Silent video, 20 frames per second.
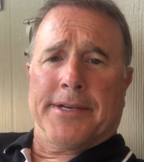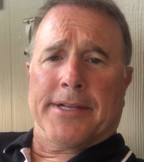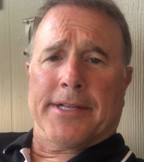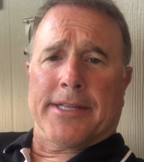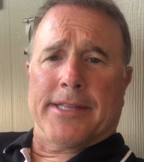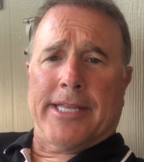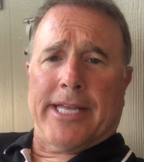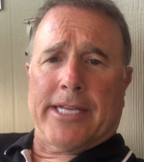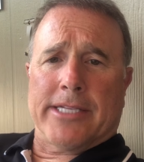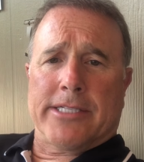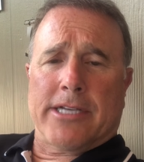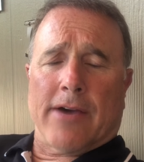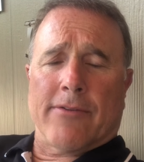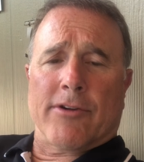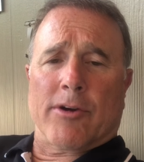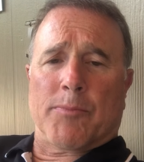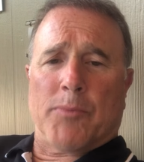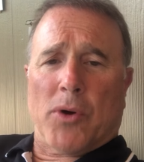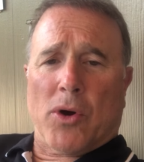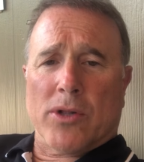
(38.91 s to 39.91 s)
led
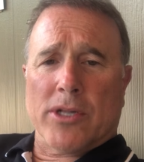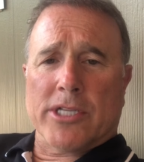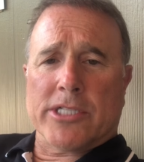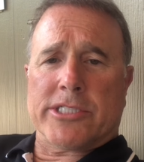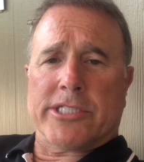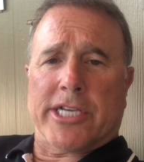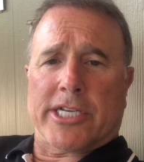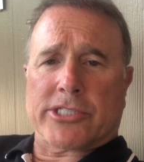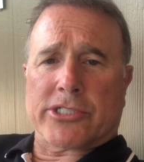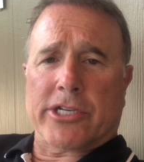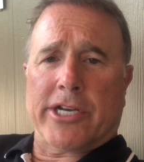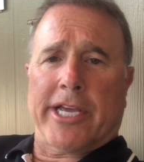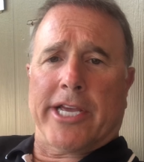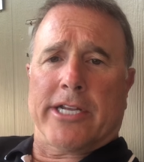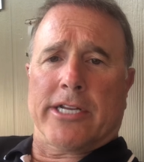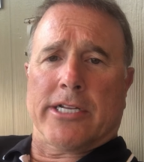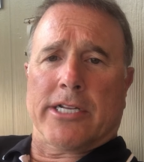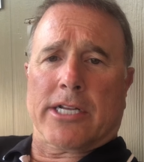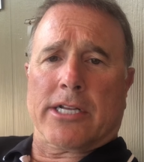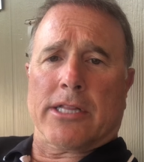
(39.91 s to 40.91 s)
Governor Polis yesterday
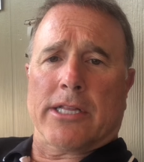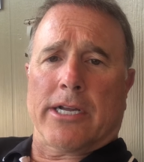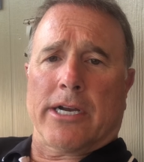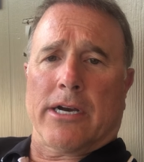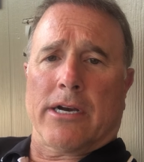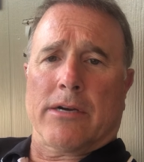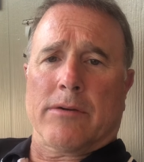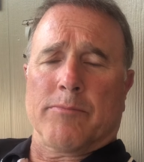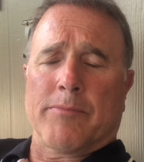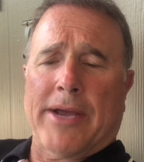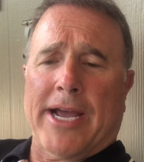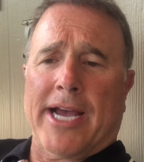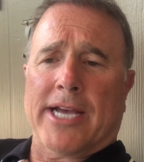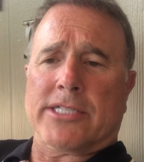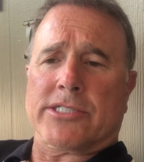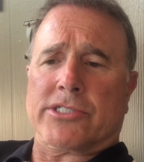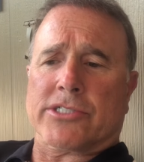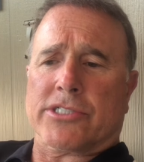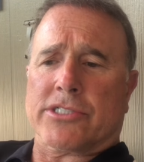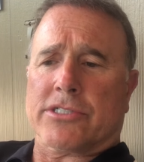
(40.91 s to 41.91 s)
to declare
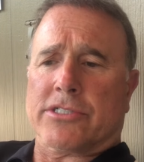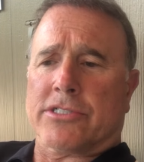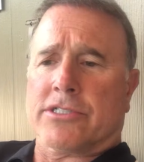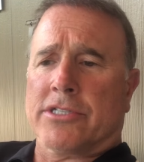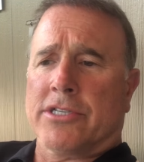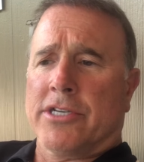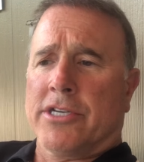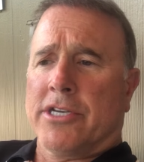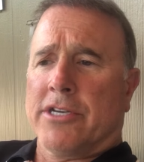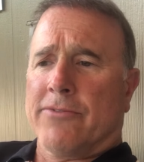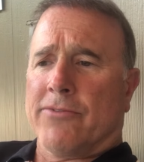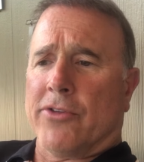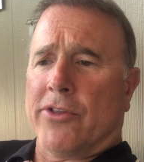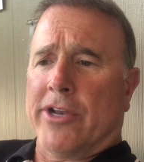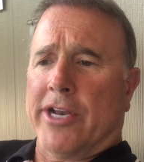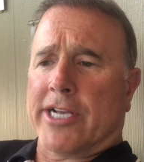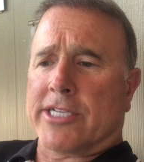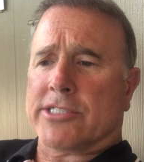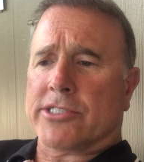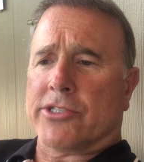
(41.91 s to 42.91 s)
masks for the
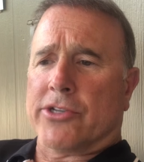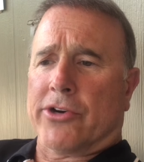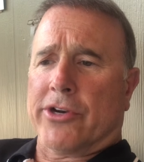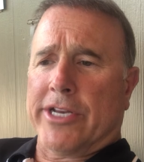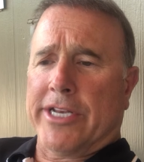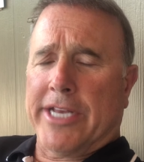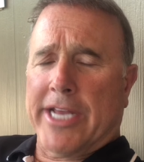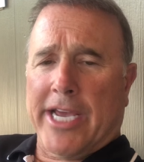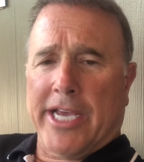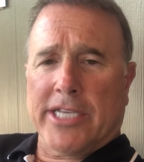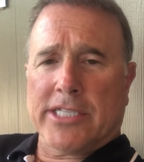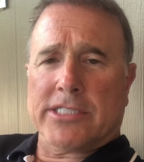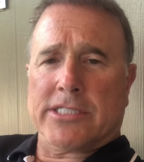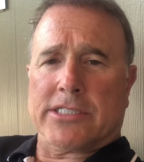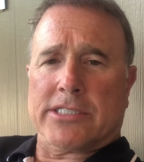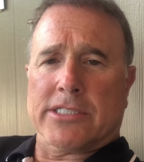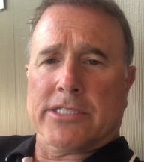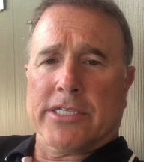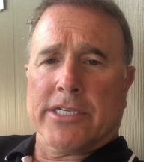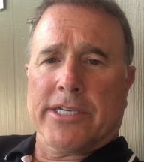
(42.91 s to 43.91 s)
next 30
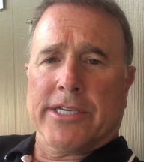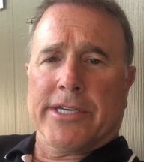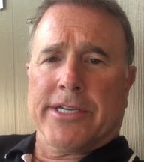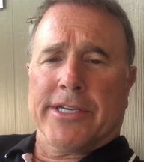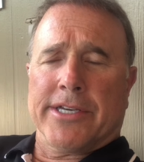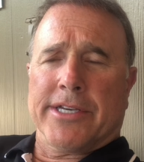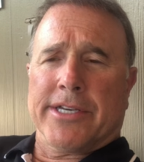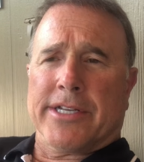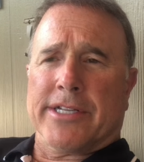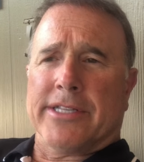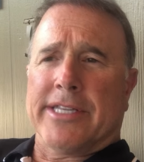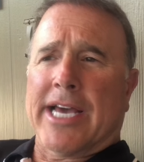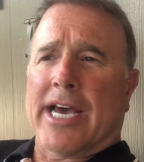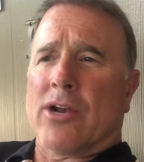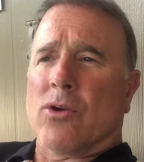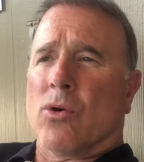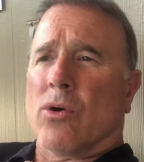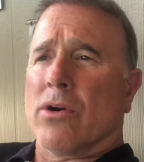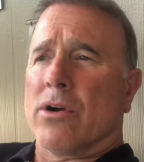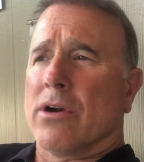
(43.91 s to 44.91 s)
days. That
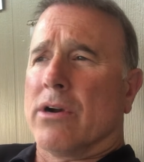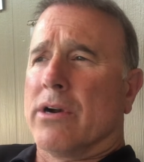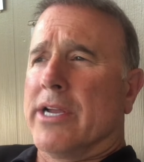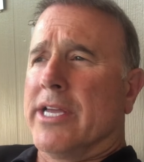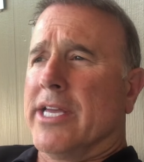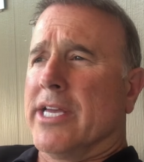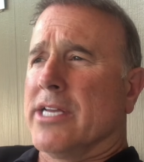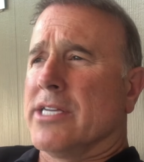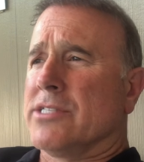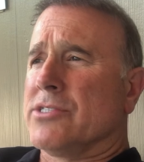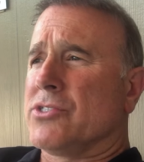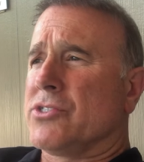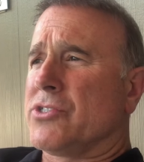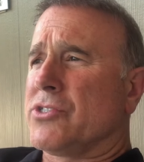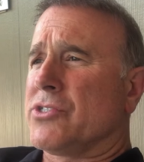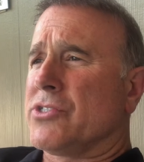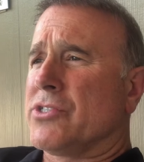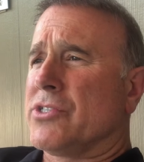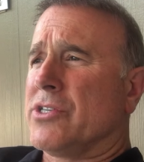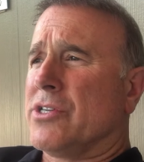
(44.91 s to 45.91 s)
order
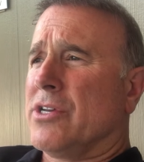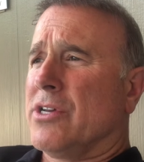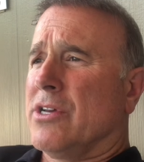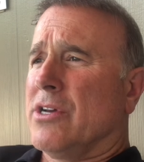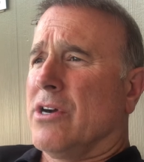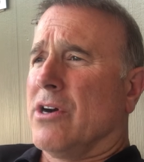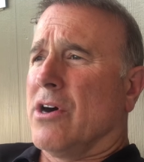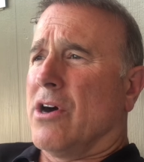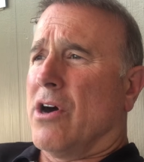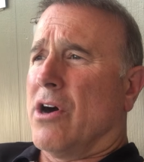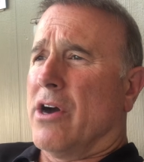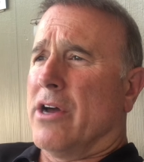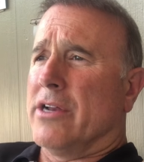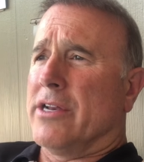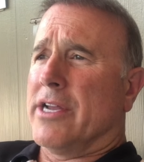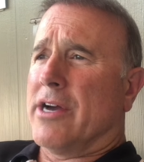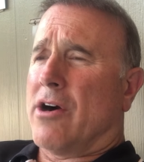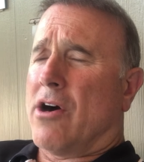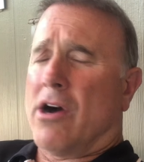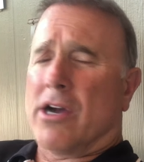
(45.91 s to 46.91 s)
ends
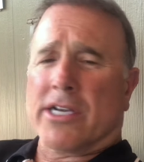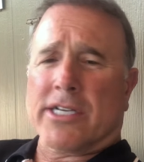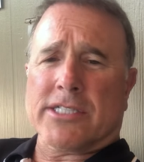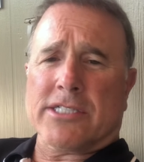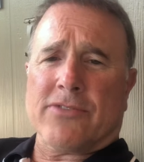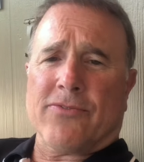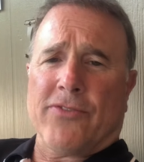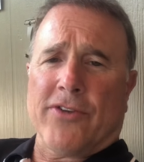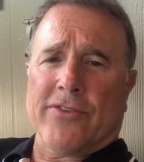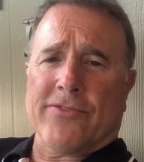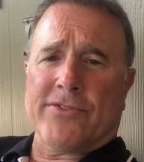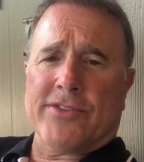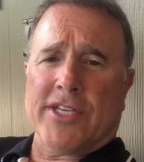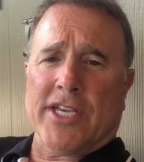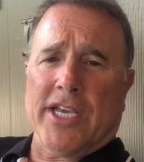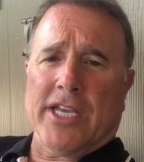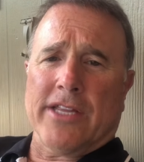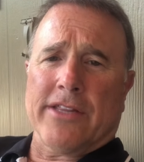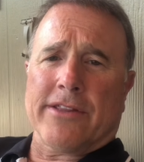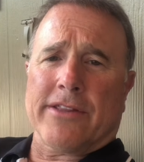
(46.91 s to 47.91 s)
on August
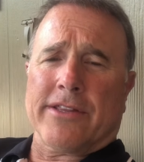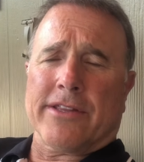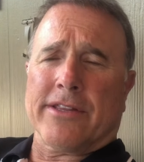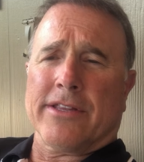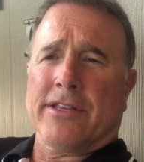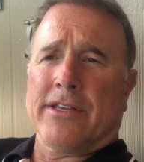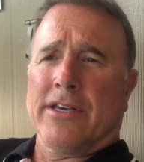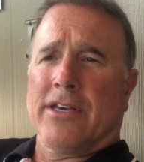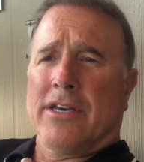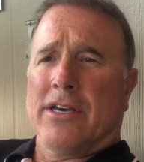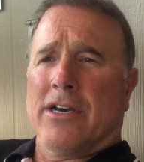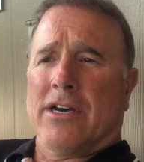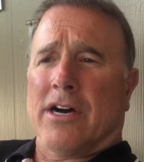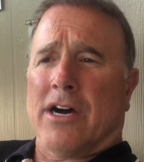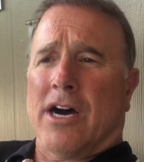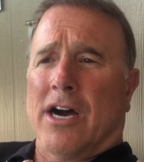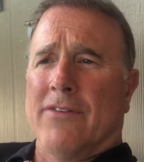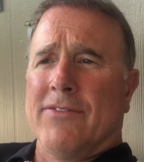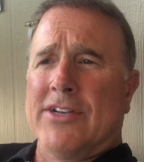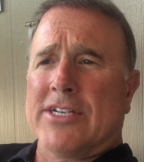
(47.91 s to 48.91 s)
15th.
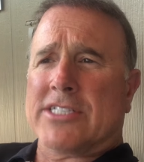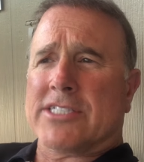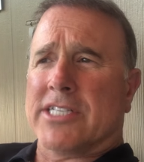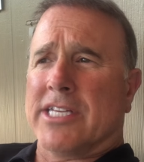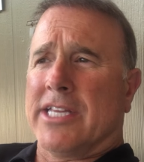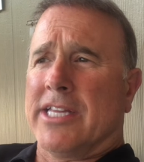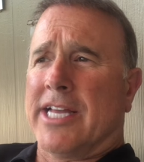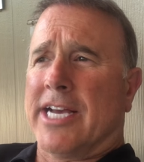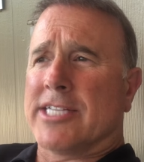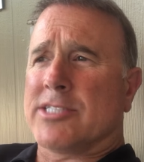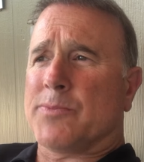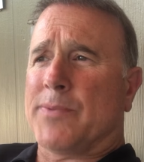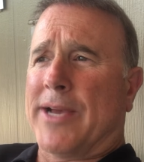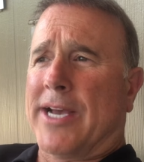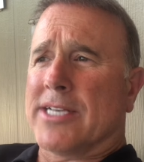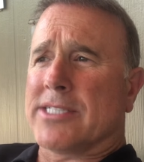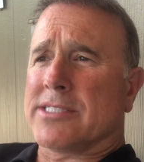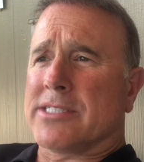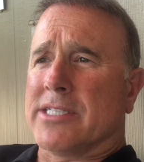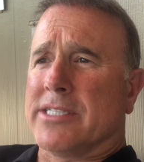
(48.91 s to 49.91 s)
Obviously, that's
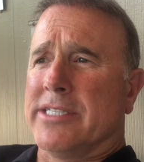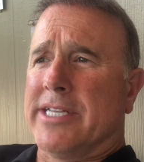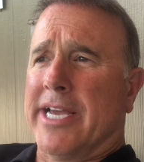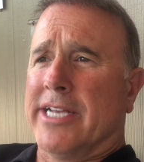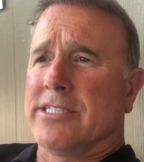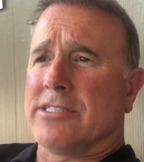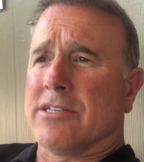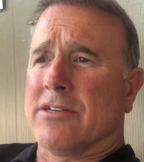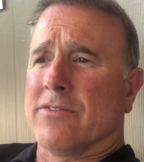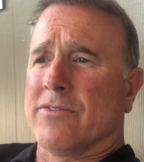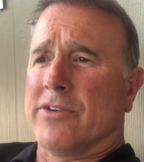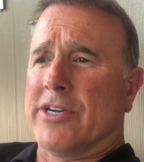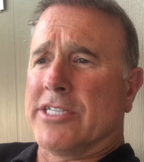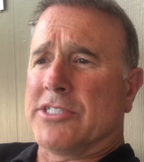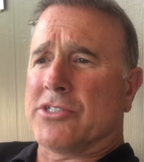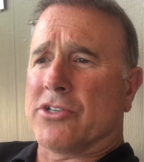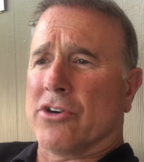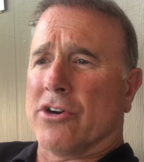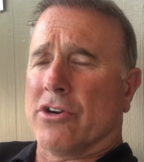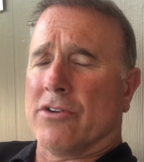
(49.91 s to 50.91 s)
past the date of
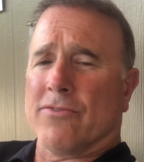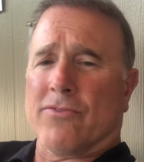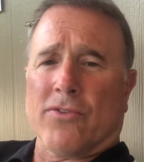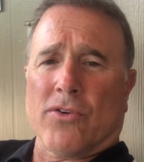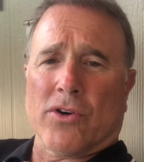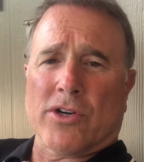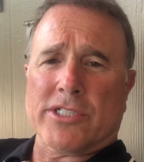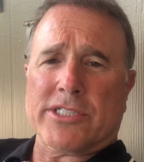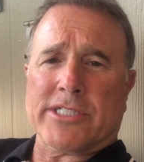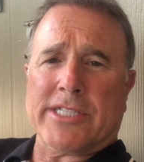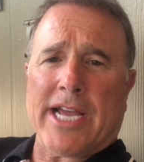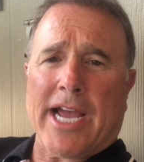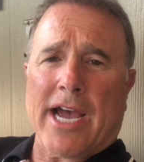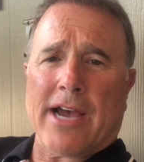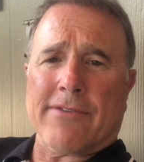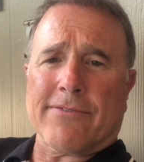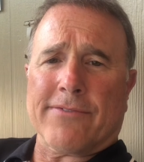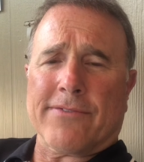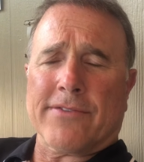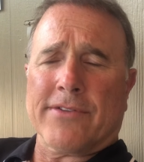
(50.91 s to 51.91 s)
return for
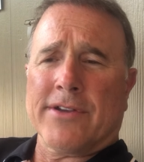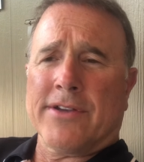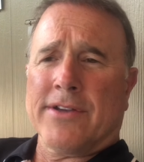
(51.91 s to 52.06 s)
staff.